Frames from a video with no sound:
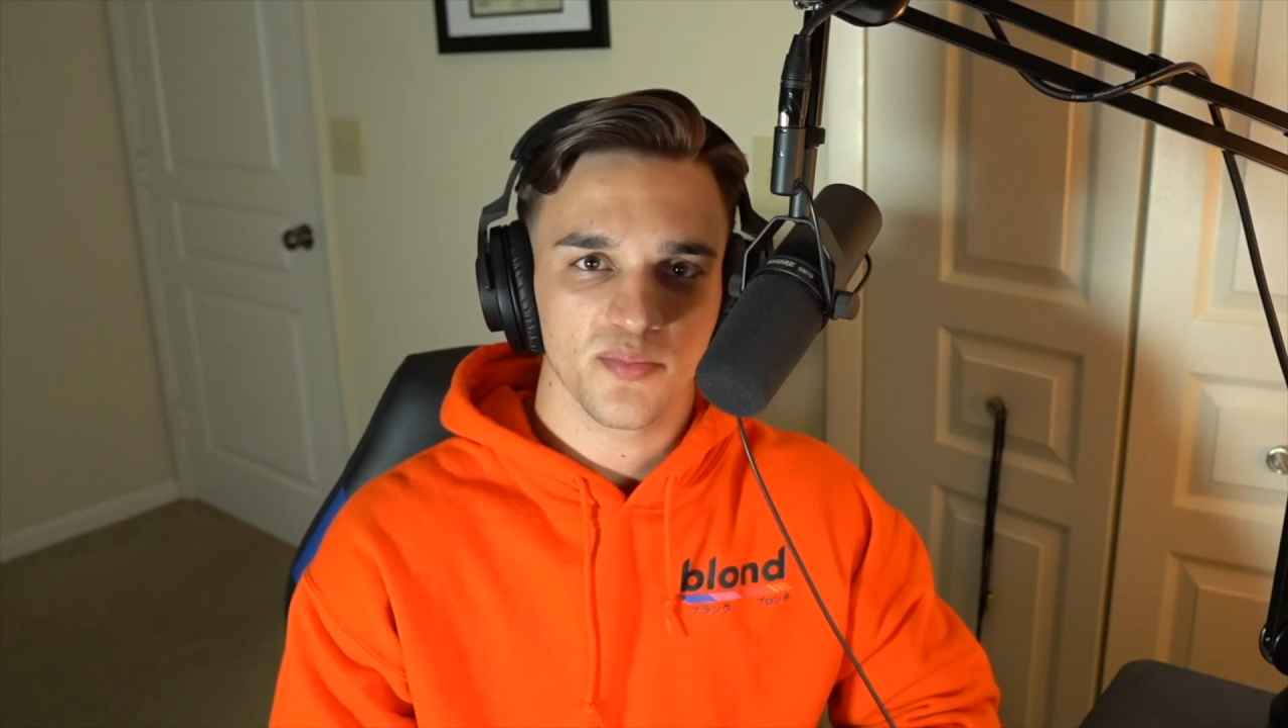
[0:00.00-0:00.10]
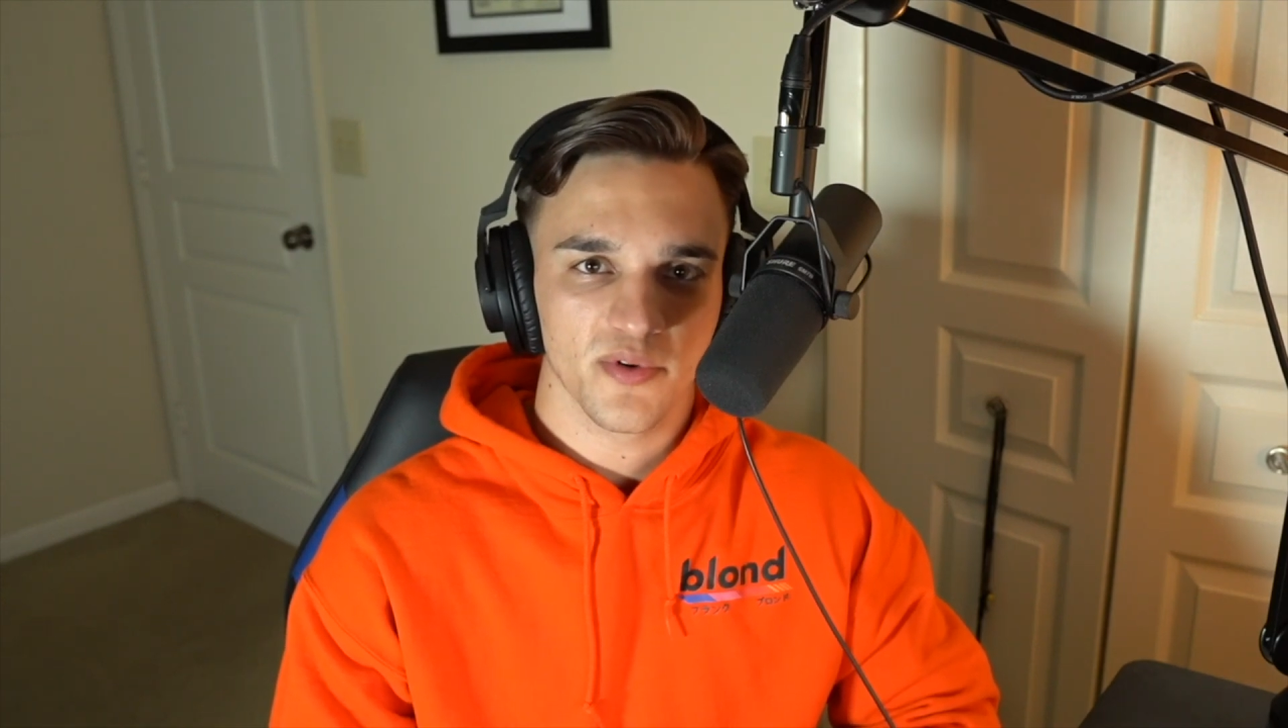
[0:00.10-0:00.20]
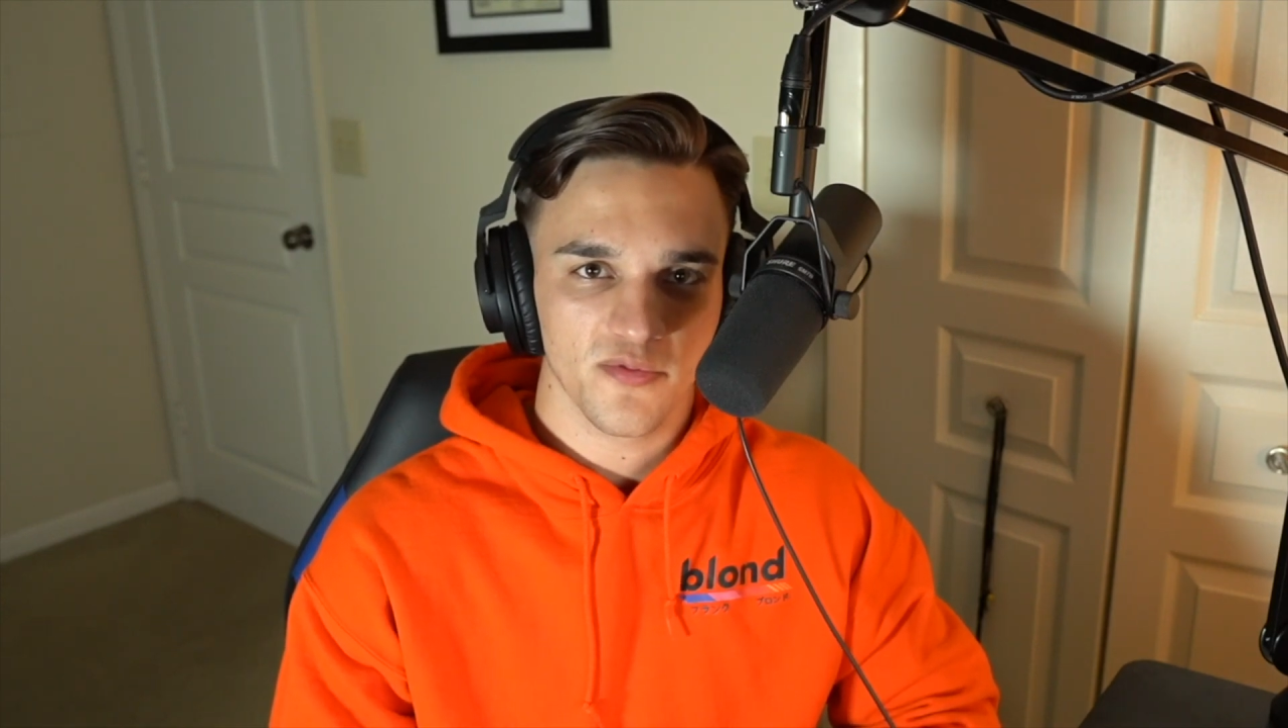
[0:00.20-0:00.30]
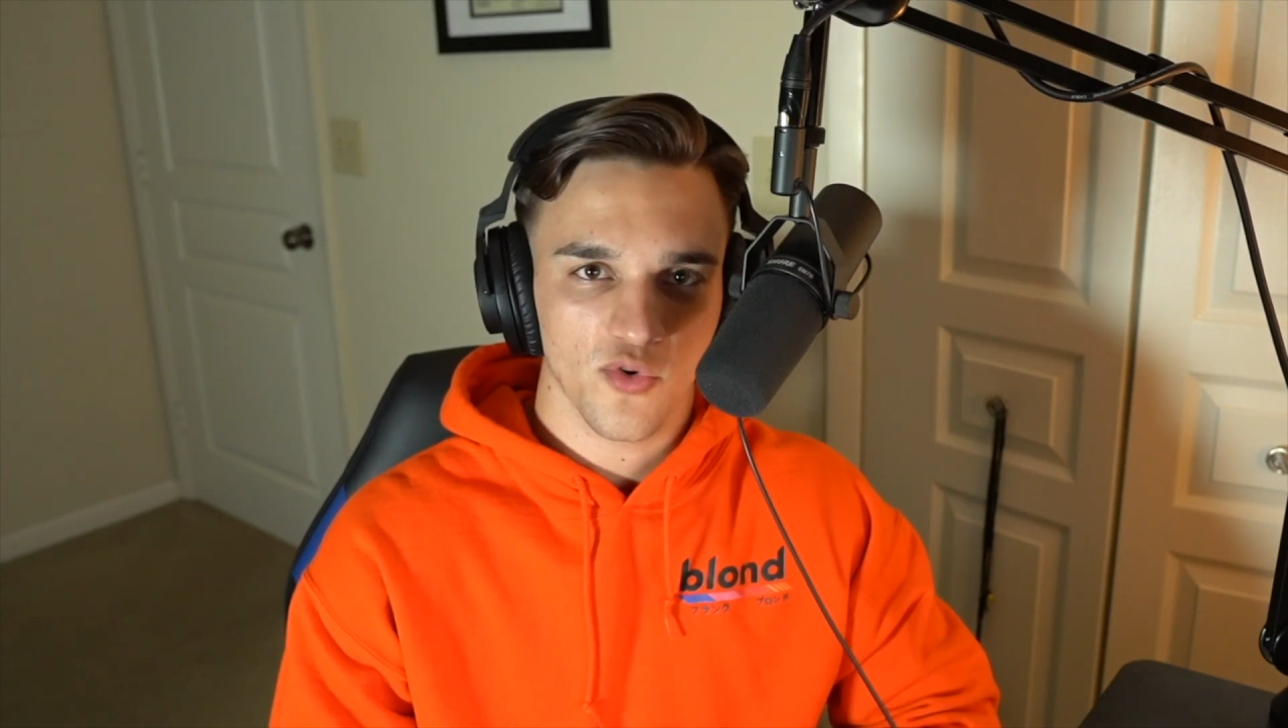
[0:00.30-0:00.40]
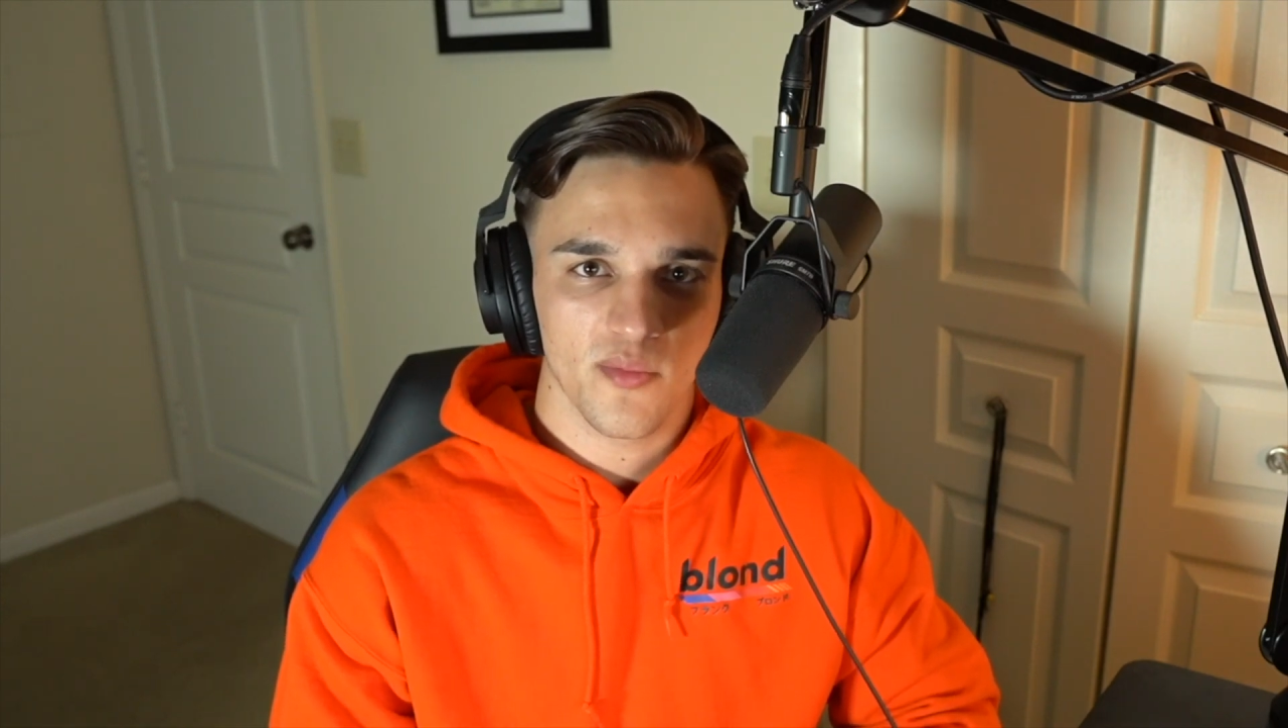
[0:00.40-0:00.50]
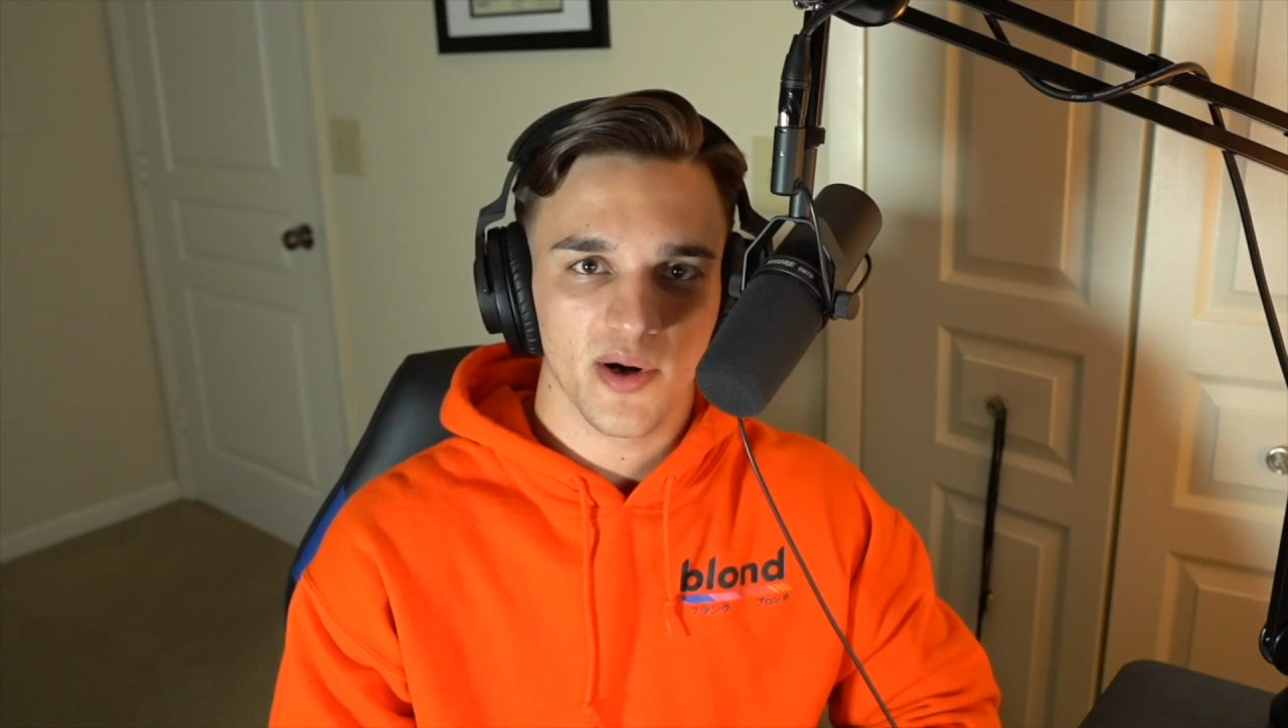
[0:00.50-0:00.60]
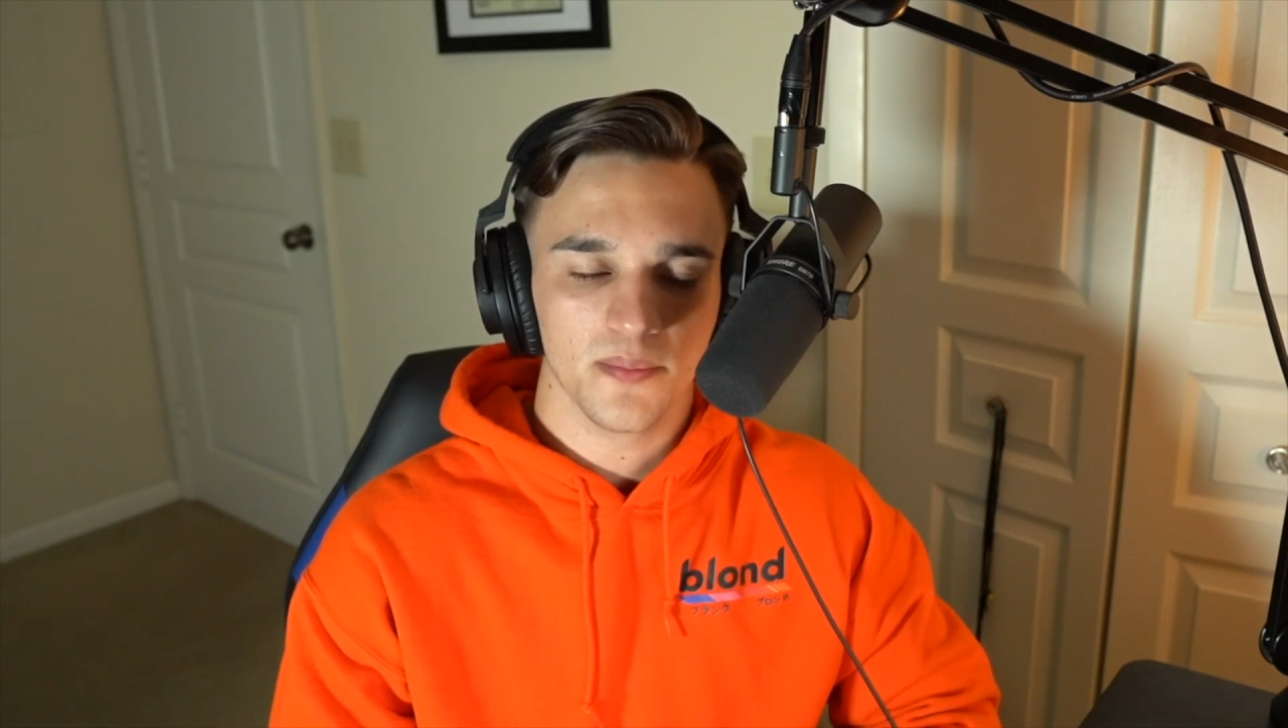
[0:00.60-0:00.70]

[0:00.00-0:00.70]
performer.